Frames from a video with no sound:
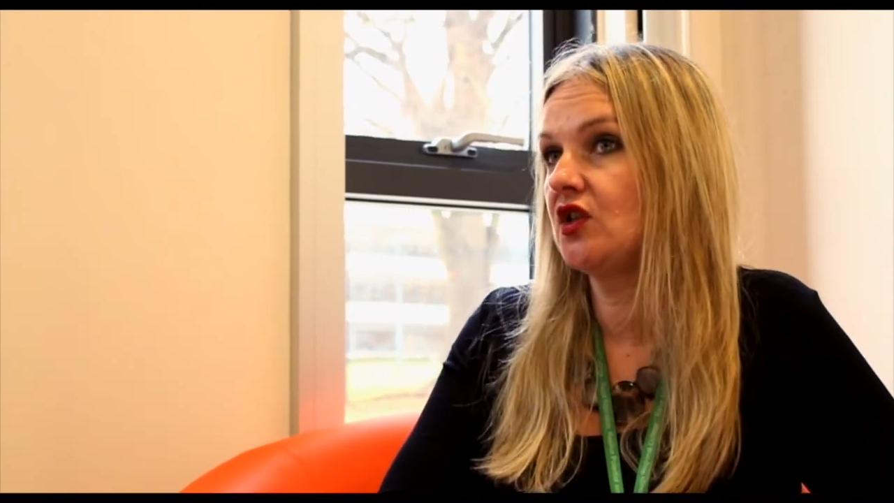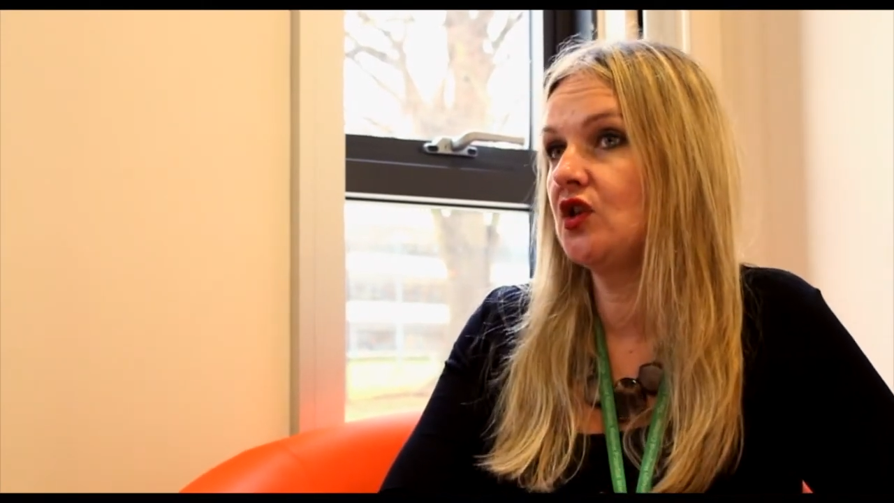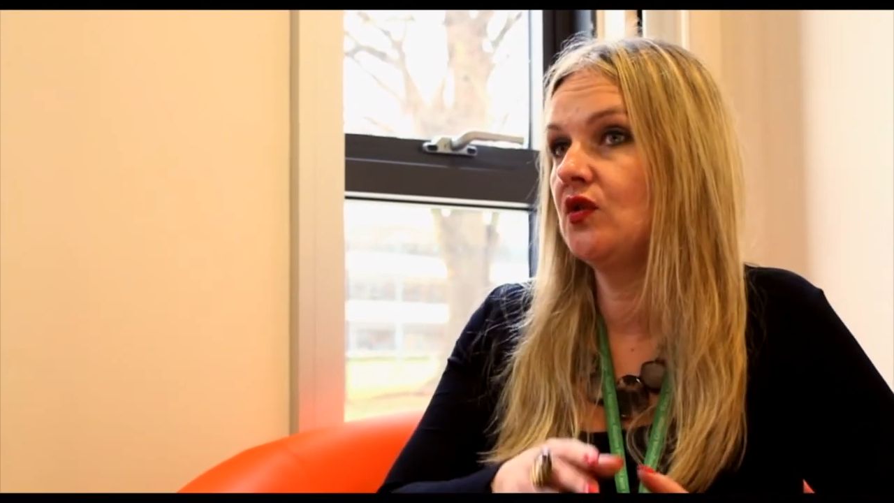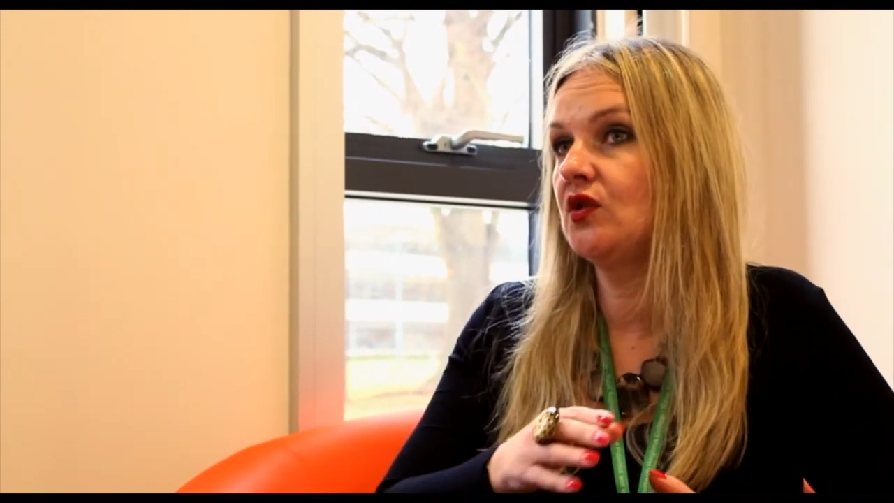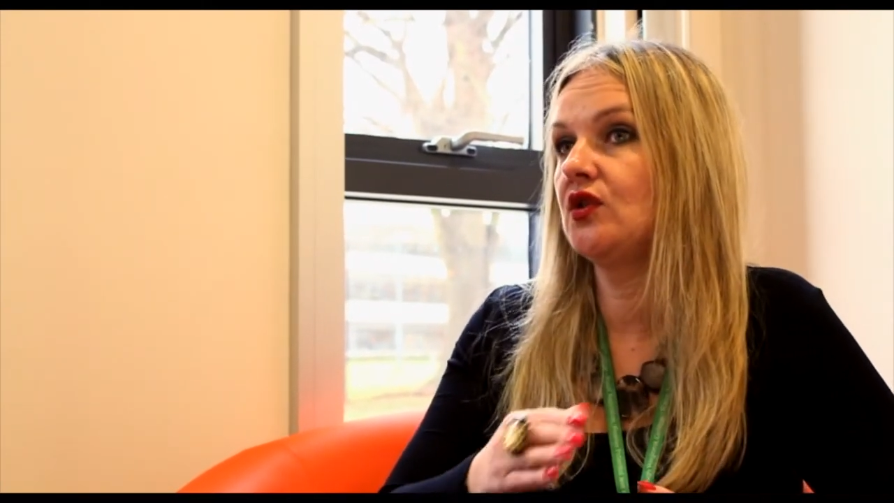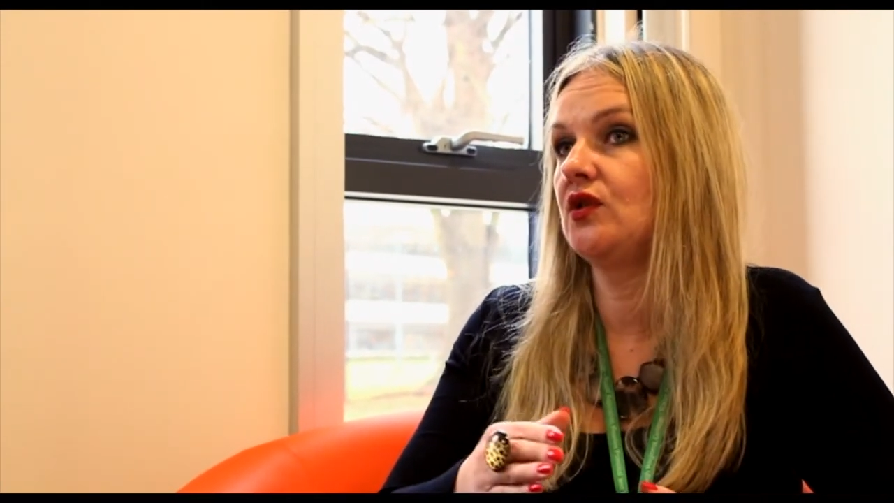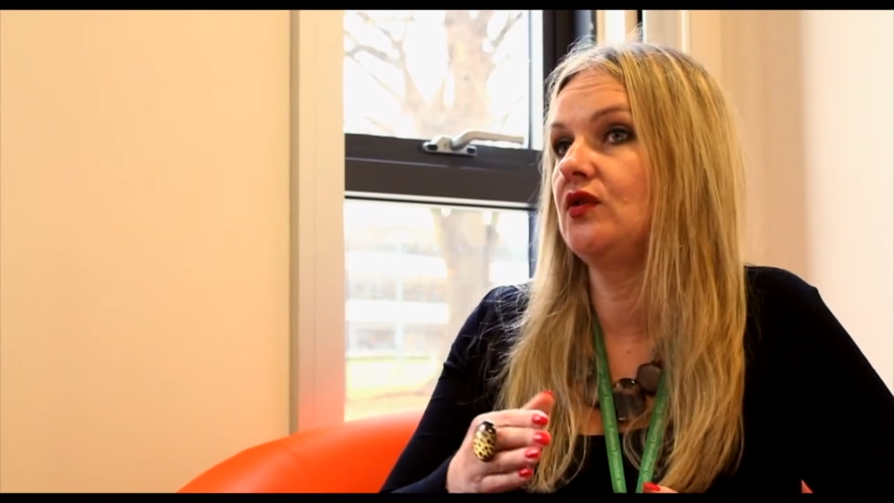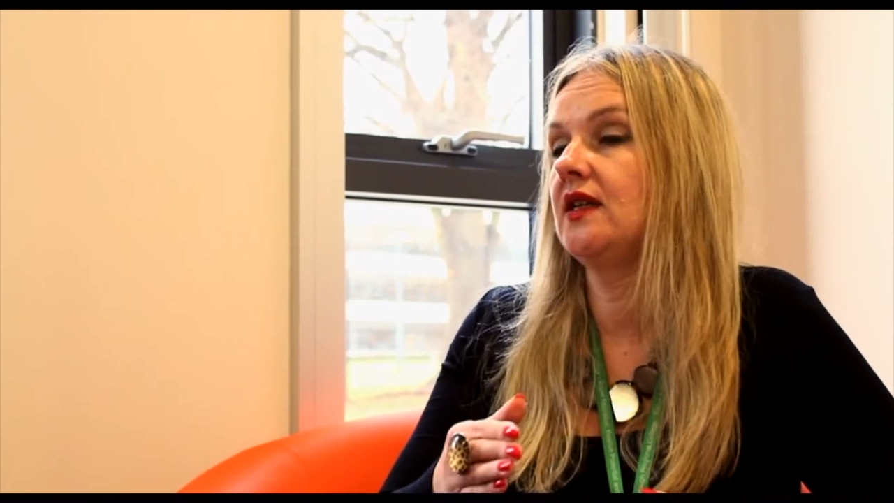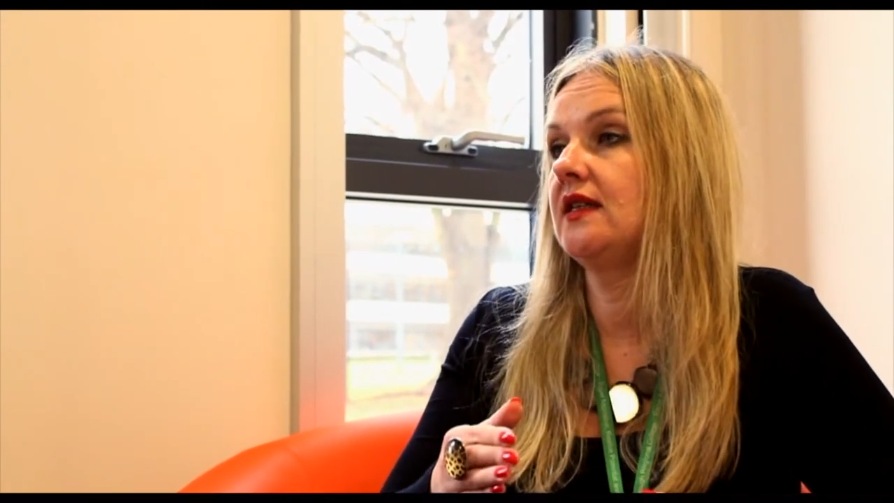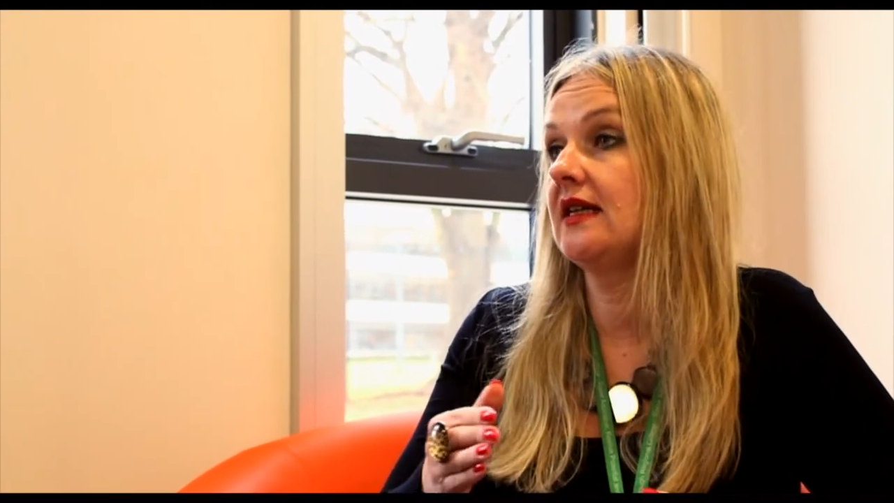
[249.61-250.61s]
so that you can do
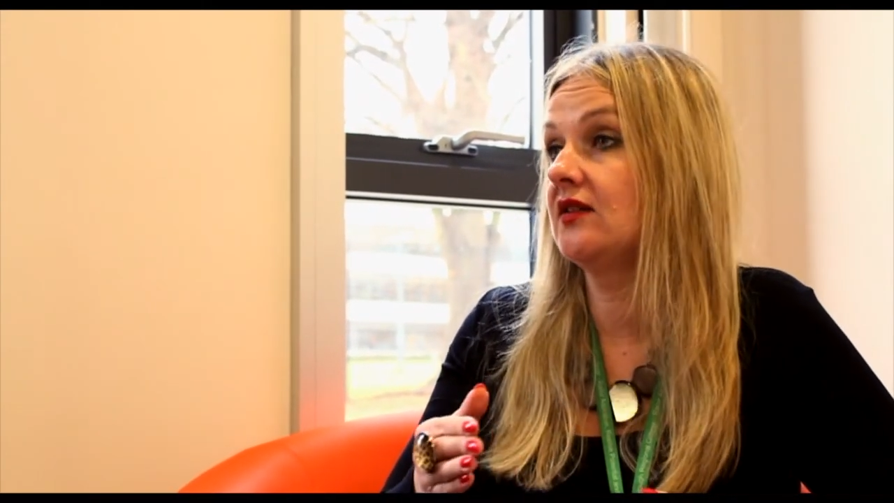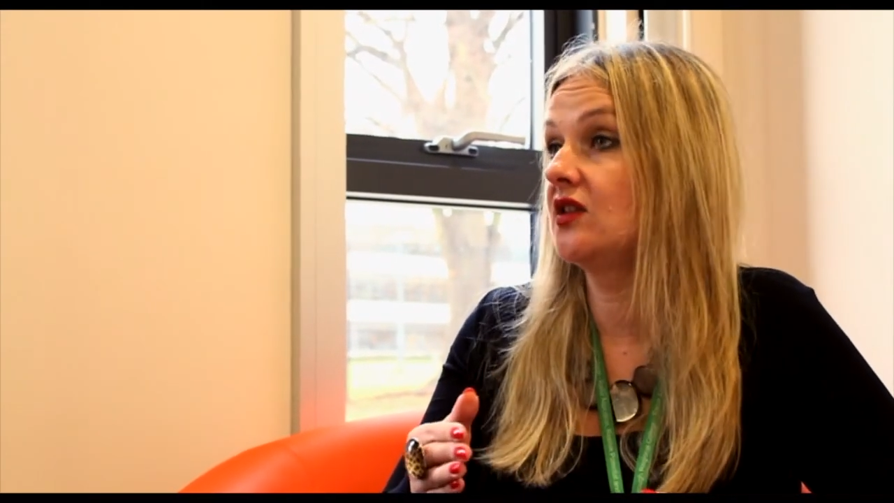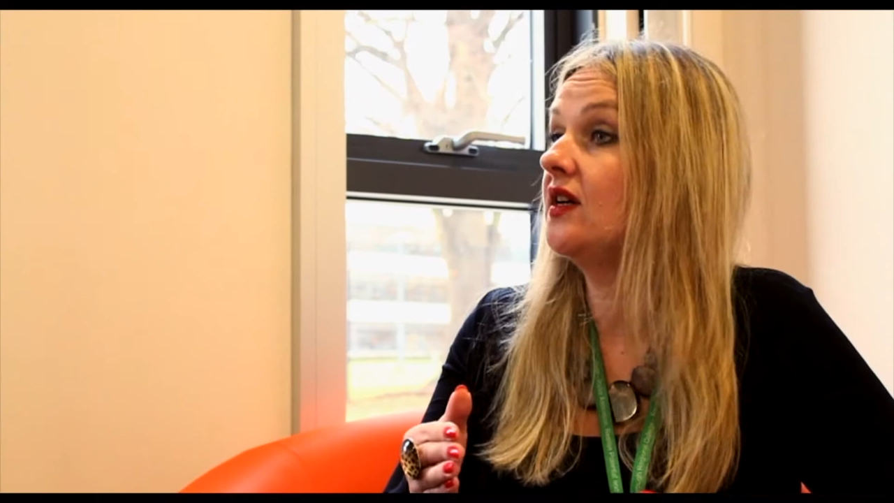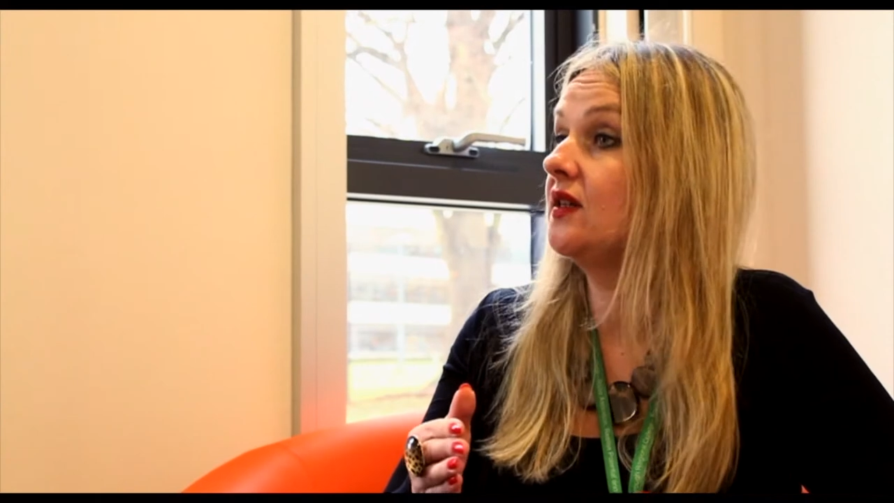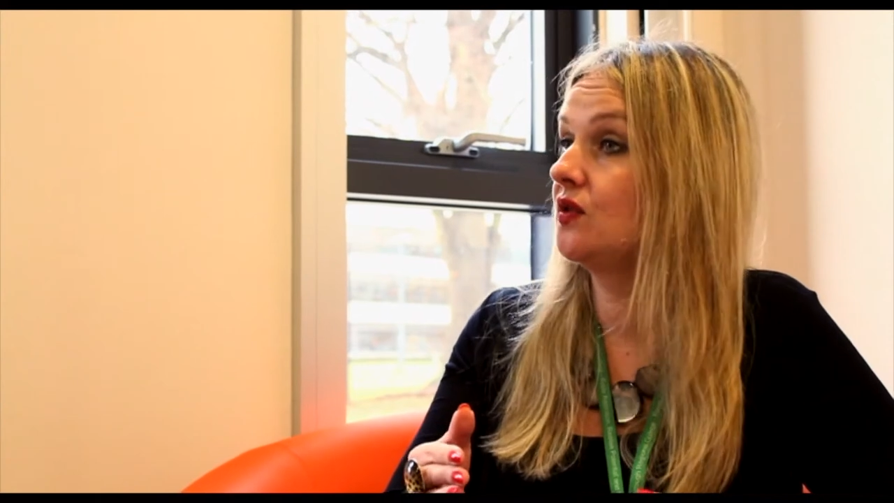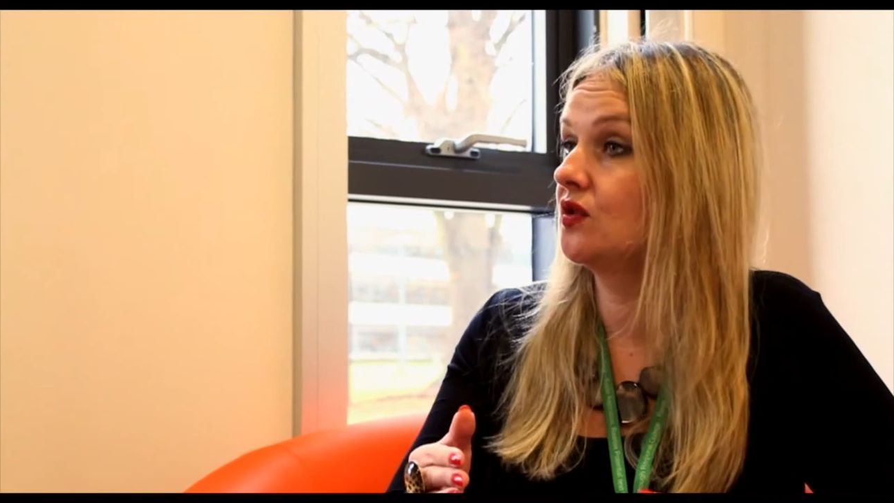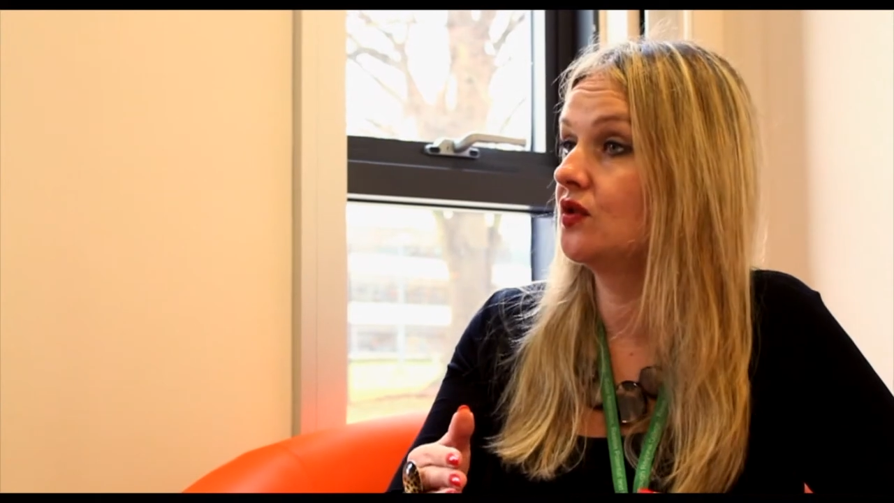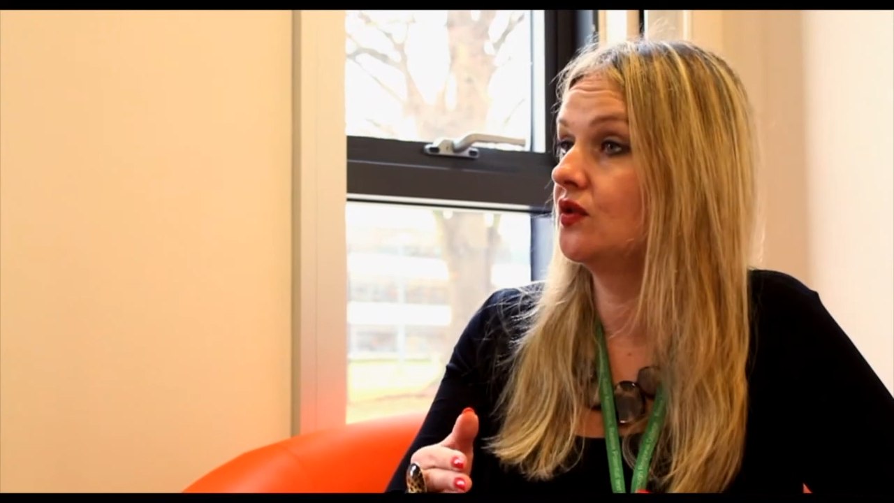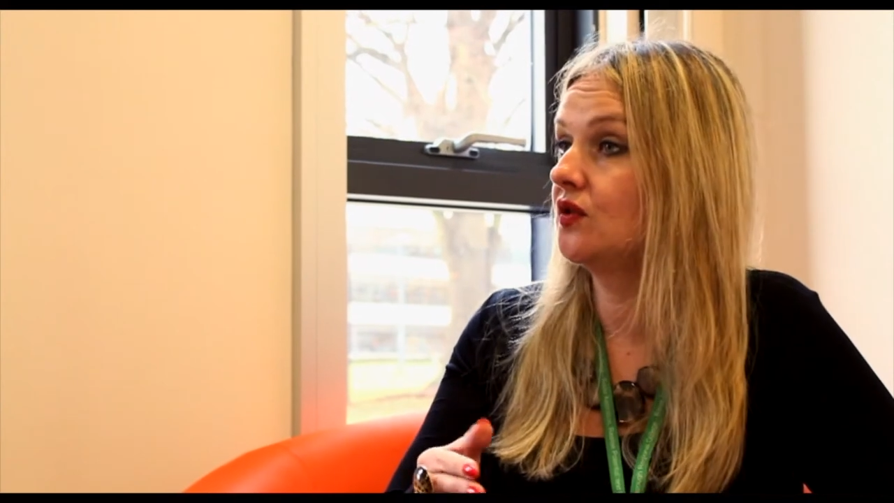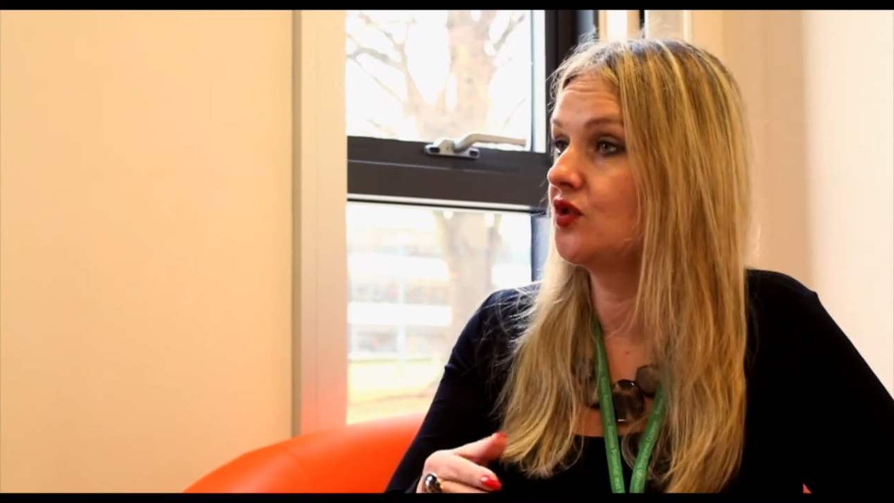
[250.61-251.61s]
things outside of your
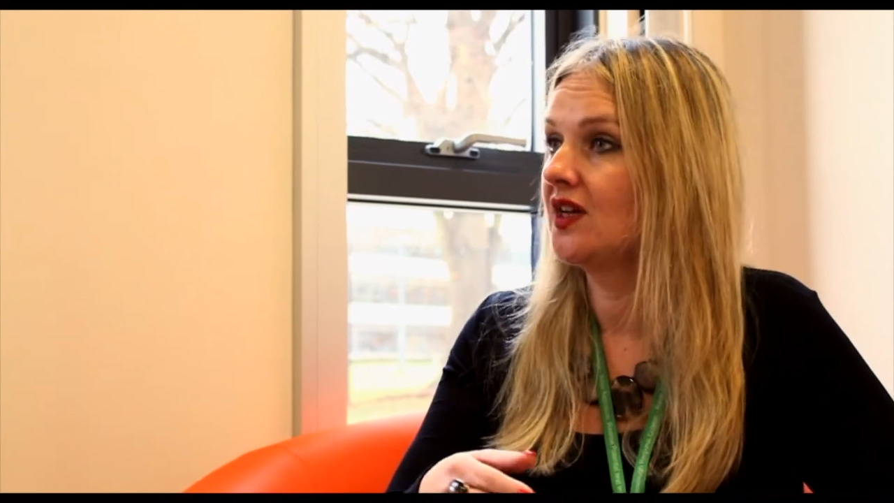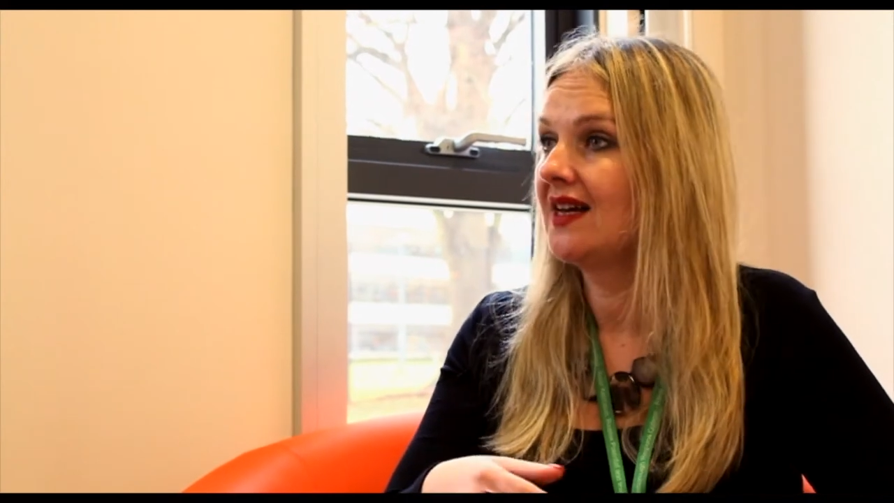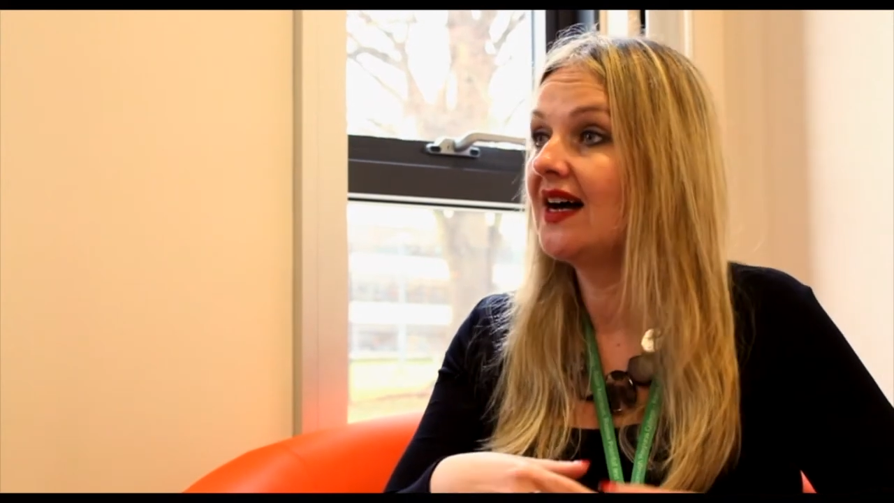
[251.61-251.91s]
course